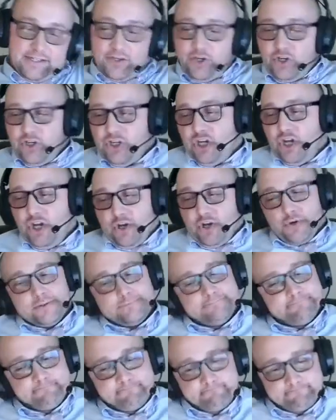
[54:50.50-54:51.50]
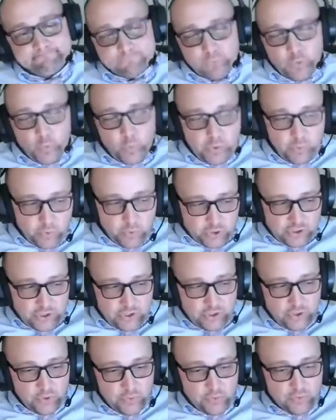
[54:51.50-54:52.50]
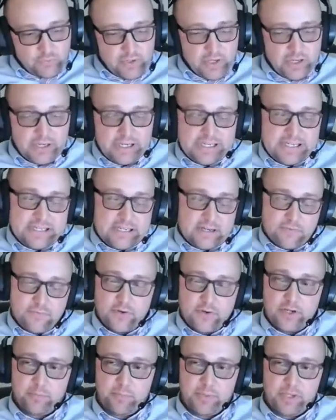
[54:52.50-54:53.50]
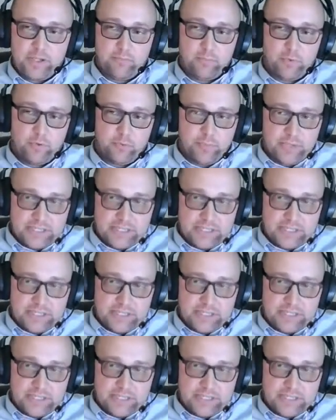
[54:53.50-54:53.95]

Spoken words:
you know, we were two very different people,